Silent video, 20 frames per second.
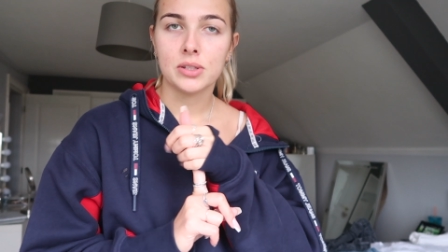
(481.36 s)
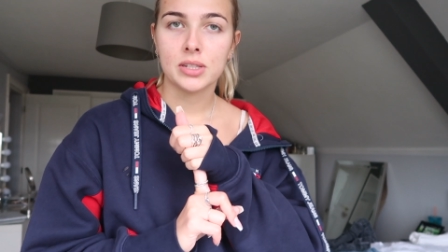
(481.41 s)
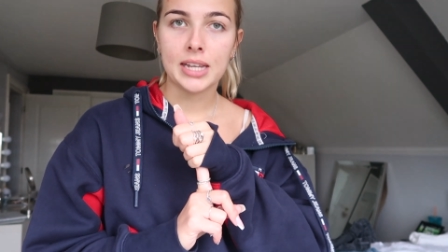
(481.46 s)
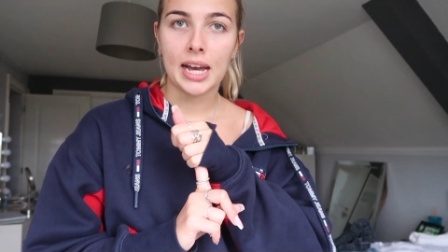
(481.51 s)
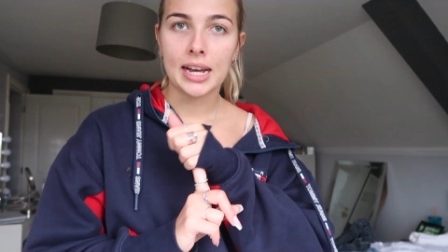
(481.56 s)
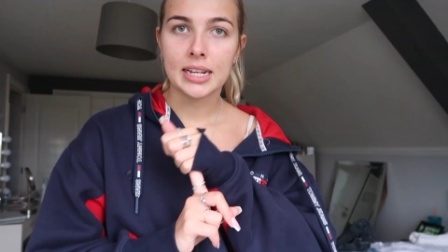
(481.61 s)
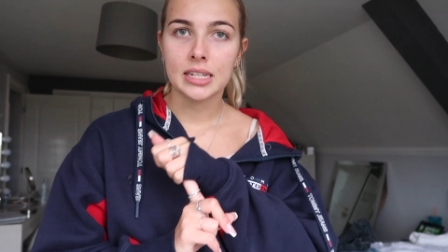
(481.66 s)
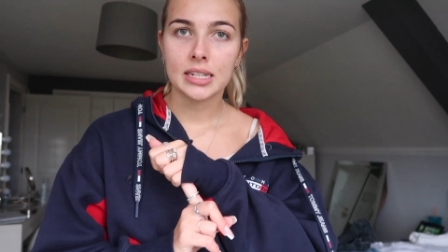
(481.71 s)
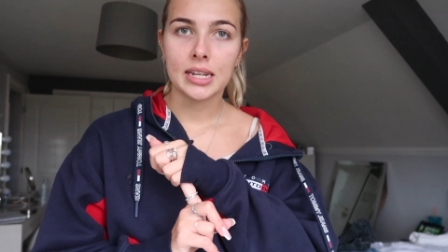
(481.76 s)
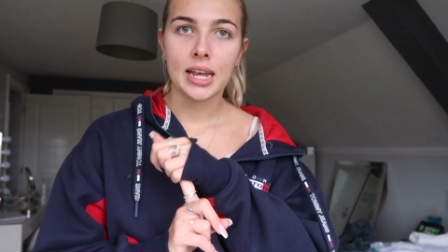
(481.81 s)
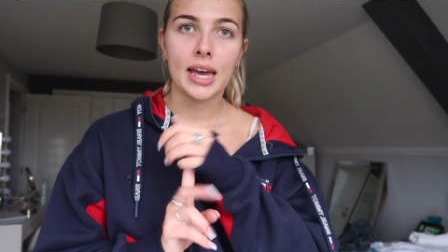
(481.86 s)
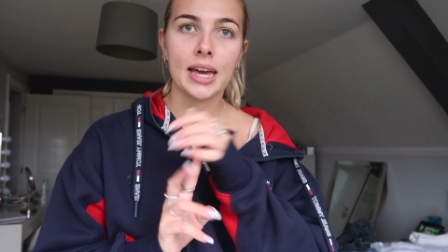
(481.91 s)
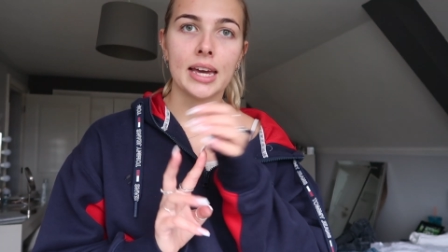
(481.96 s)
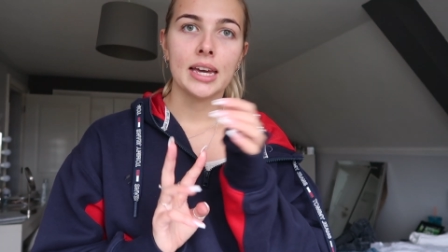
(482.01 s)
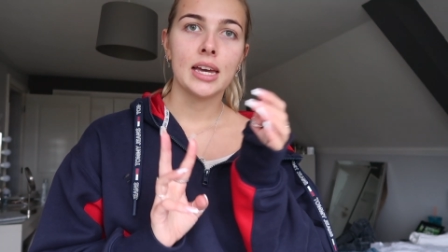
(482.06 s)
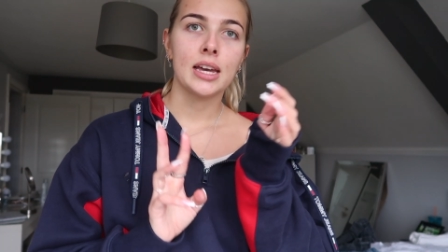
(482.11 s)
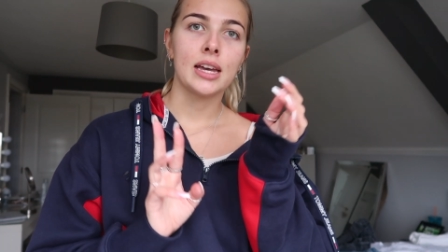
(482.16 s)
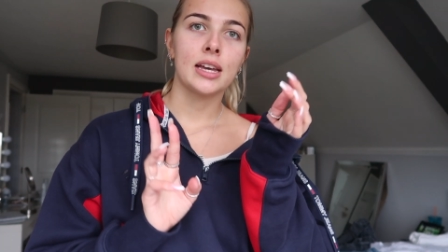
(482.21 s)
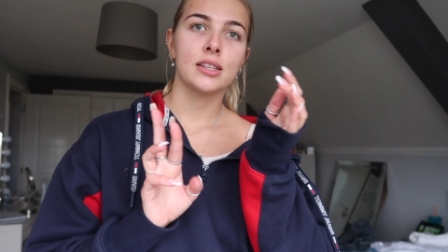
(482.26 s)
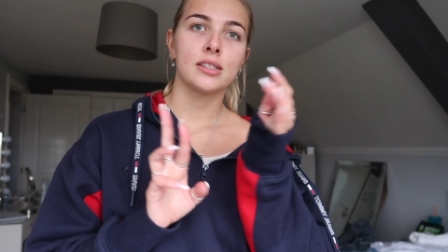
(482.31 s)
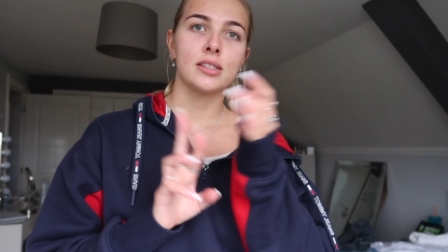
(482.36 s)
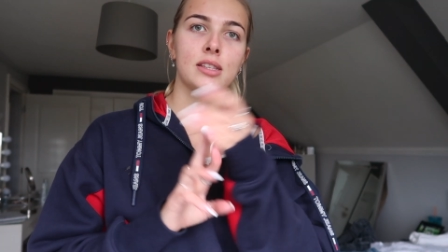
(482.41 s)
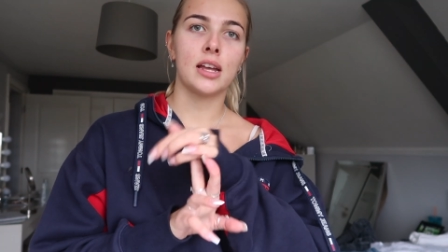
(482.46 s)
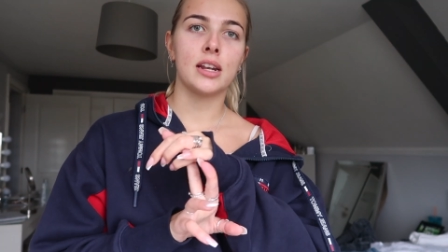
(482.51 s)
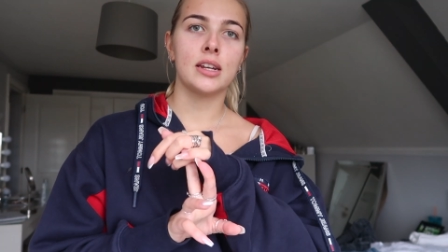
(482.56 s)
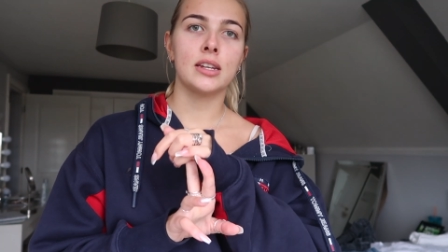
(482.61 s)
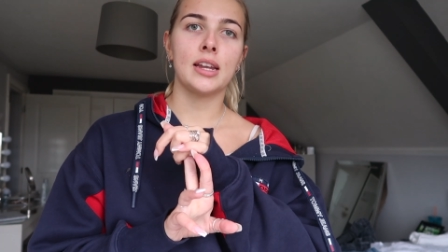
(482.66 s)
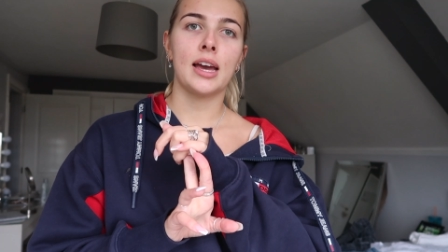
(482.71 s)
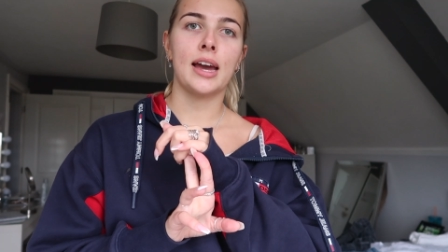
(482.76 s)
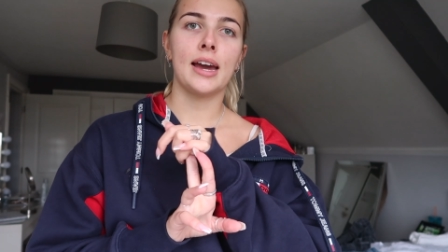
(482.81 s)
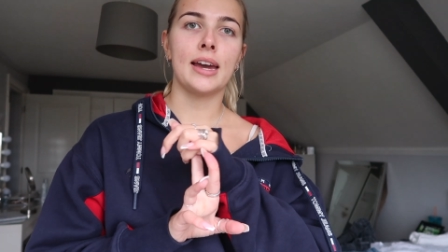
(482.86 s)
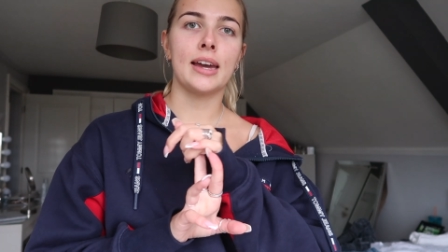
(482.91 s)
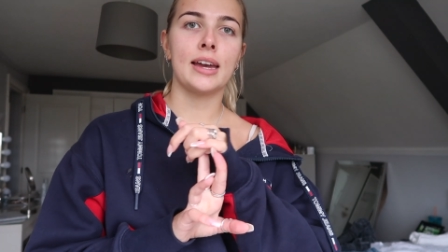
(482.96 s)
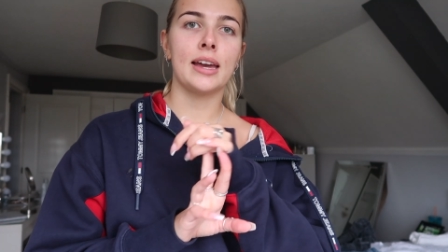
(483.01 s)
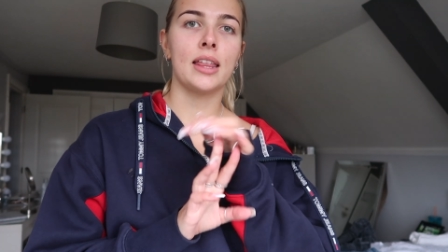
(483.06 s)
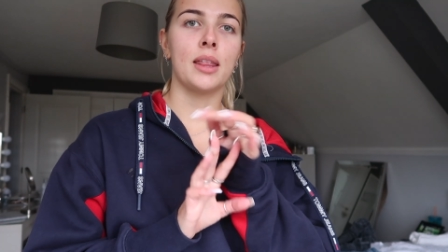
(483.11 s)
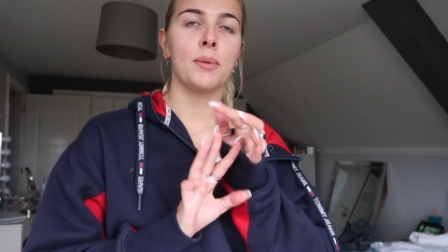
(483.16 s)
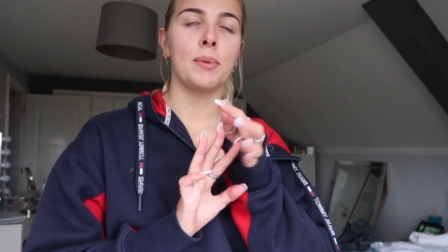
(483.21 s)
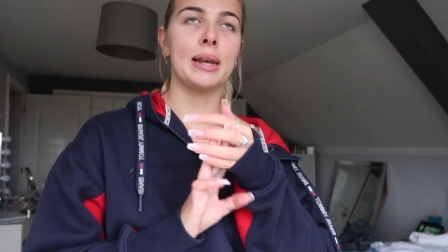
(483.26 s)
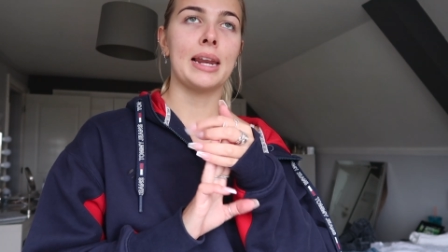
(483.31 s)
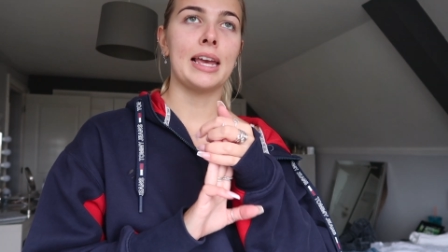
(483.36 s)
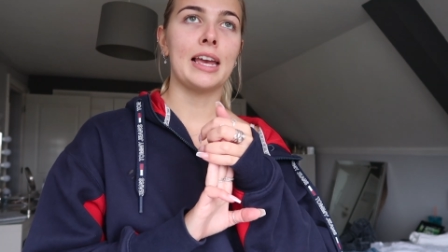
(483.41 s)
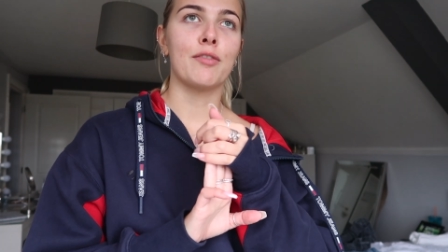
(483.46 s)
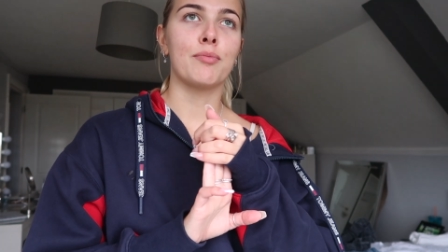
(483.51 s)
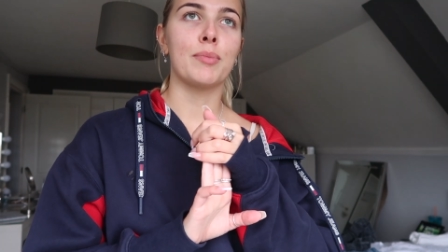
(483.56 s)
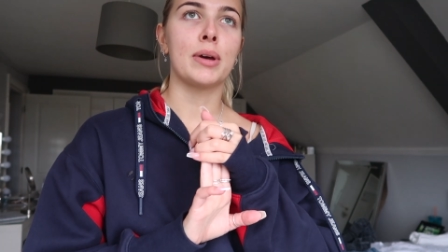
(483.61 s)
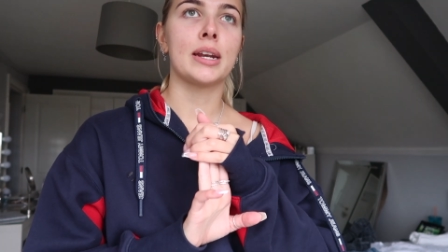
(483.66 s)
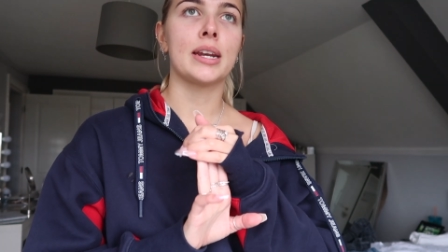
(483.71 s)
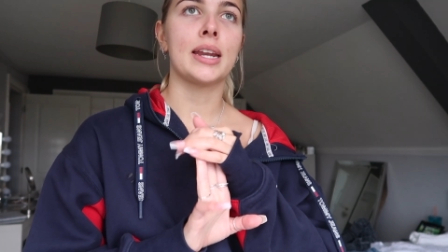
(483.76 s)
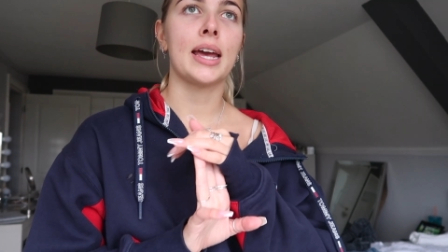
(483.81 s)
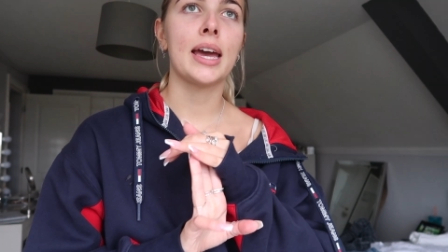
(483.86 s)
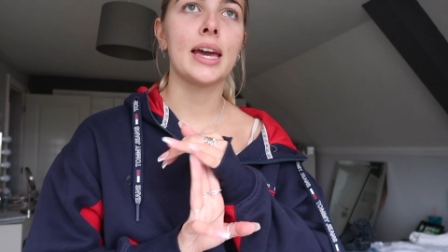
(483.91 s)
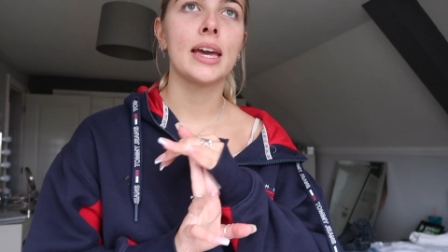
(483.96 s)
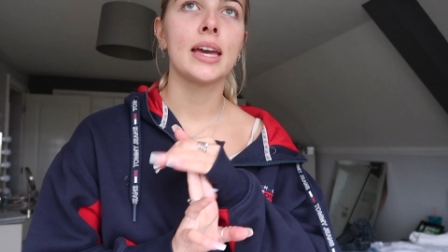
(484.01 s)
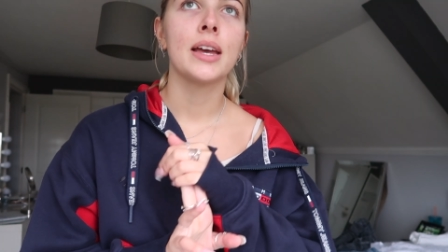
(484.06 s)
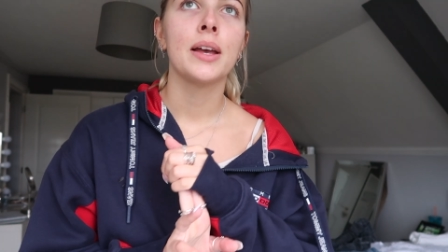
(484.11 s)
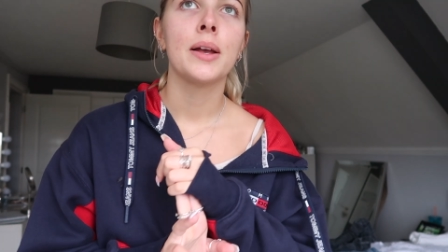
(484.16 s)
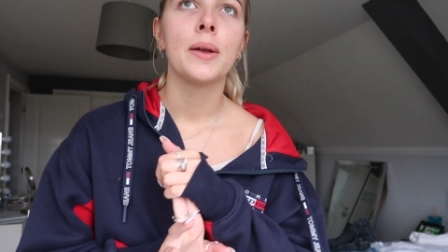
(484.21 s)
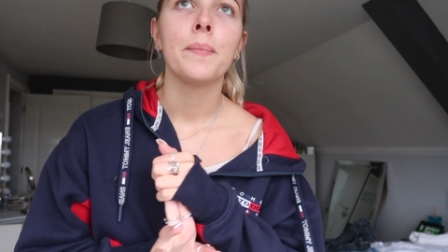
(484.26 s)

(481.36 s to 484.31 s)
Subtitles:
Saturday, Sunday, and then we leave Monday.